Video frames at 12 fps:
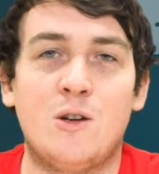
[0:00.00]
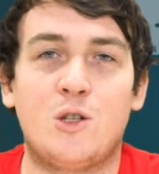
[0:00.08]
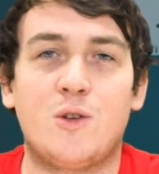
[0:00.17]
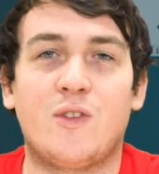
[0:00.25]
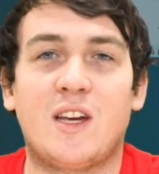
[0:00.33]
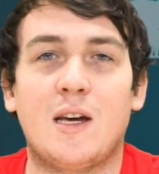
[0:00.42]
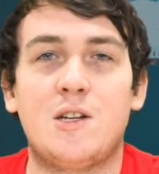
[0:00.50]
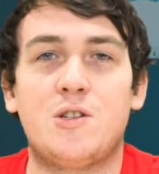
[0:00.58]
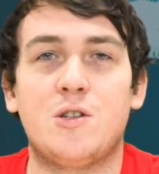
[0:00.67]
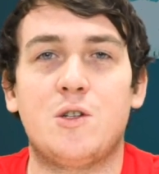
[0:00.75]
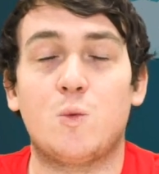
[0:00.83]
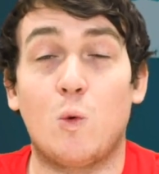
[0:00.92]

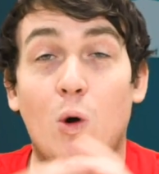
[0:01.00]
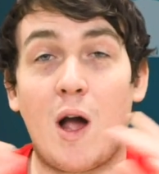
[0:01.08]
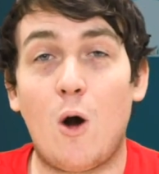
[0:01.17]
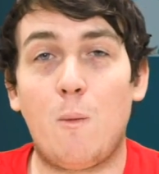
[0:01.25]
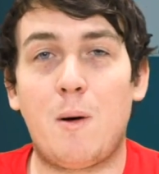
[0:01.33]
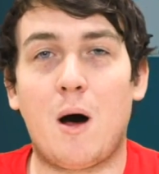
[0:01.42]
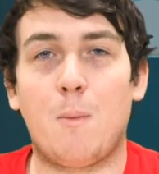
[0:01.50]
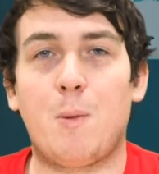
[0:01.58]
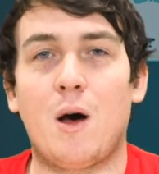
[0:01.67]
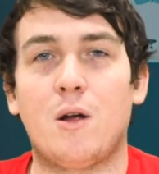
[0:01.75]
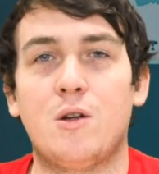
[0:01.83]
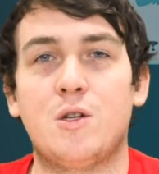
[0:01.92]
notifications will help our
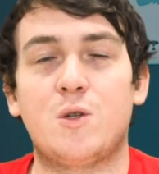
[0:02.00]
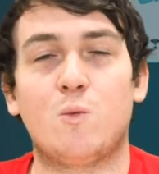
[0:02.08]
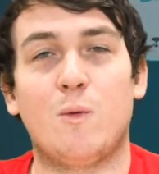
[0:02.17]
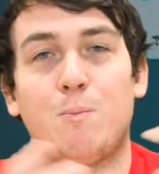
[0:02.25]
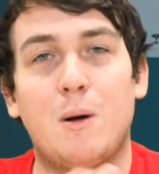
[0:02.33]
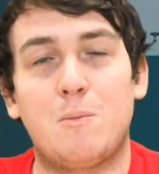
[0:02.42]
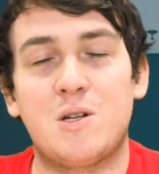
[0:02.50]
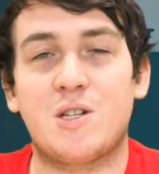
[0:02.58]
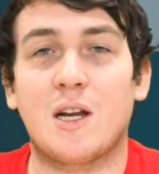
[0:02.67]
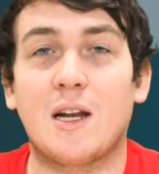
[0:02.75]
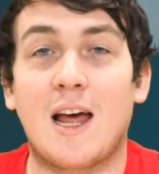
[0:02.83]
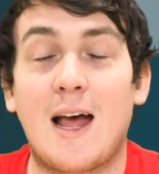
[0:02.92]
partners with
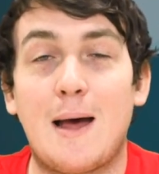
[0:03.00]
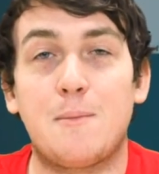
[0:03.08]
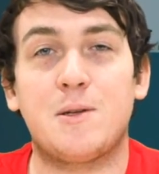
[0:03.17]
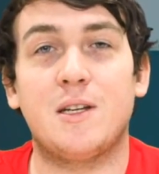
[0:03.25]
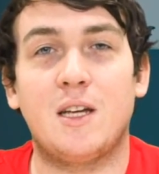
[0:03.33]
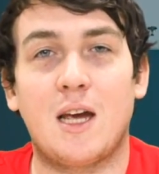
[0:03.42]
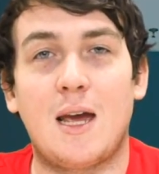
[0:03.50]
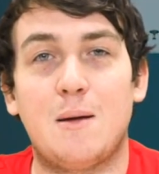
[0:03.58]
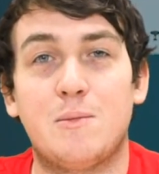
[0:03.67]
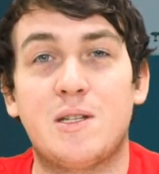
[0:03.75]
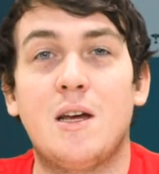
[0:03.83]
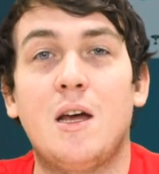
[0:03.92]
publishing their apps and
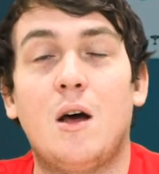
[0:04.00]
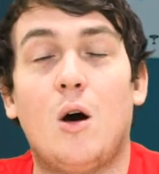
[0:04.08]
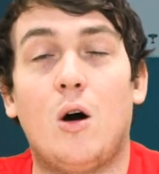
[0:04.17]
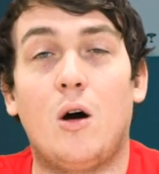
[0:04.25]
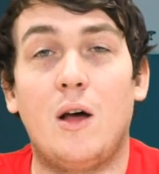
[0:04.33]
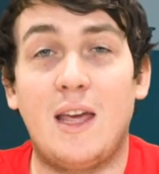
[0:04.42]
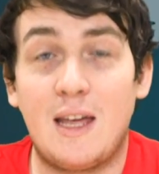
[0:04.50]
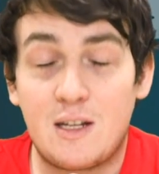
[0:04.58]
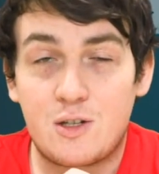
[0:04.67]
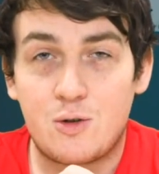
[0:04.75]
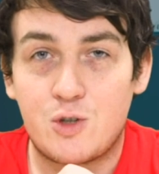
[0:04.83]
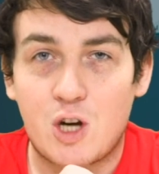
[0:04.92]
games
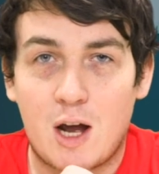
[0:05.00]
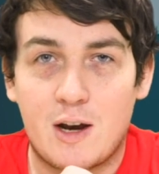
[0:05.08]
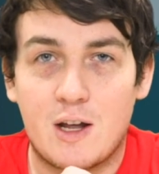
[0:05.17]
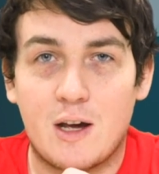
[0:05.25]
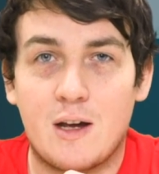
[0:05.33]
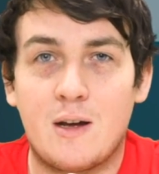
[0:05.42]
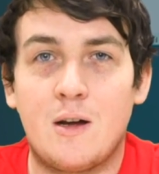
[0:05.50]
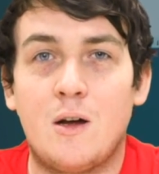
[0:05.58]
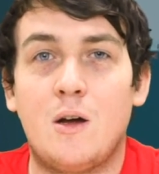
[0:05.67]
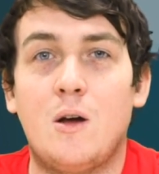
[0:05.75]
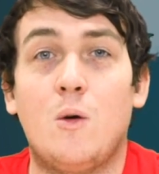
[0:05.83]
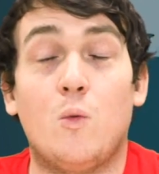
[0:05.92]
into China.
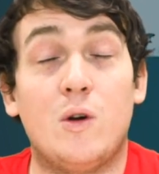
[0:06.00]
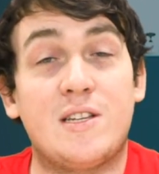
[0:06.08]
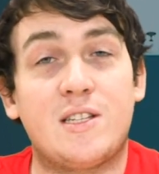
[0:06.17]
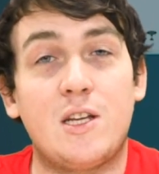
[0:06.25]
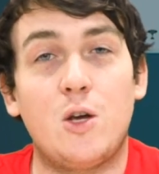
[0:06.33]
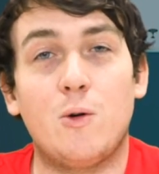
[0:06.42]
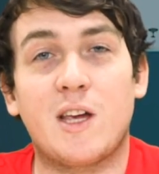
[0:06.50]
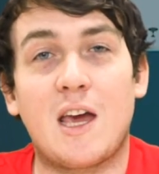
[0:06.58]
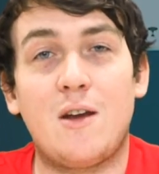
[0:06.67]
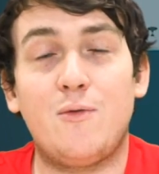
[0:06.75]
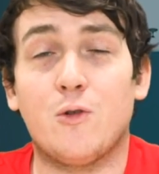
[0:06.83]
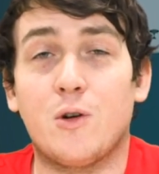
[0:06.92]
We'll see you
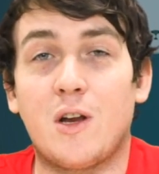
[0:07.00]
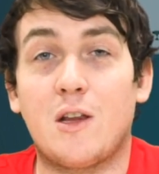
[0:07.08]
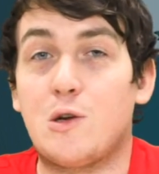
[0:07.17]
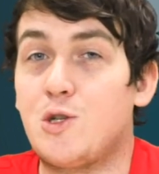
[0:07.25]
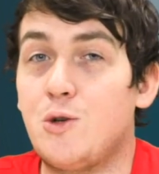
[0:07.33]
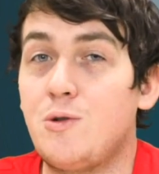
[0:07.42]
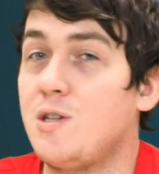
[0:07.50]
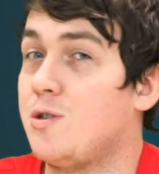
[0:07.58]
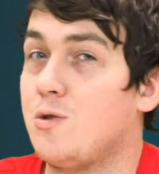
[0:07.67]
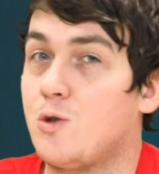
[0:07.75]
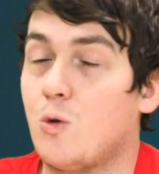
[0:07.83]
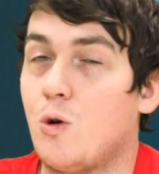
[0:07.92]
again for another APPTUTTi
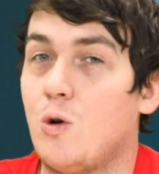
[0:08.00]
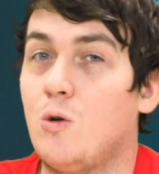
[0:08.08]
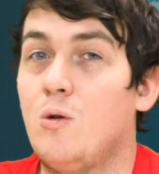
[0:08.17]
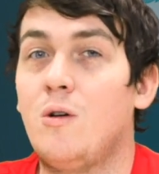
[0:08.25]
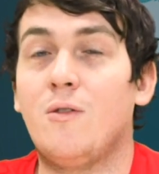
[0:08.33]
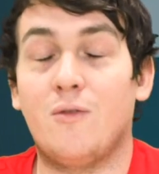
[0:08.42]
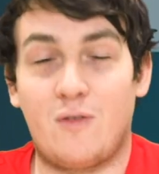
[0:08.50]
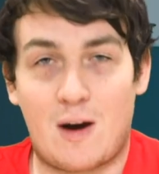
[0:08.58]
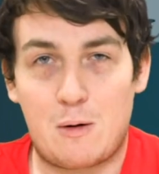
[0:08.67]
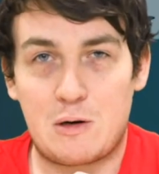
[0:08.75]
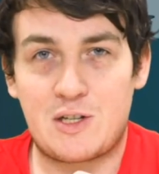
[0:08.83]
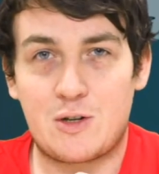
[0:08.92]
tutorial
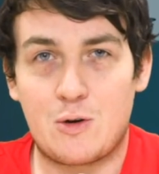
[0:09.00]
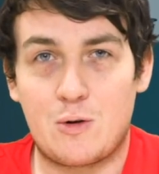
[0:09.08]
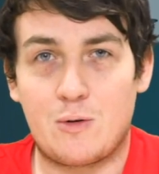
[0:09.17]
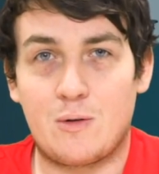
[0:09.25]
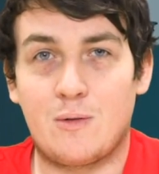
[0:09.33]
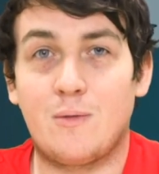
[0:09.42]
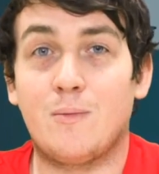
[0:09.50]
very soon.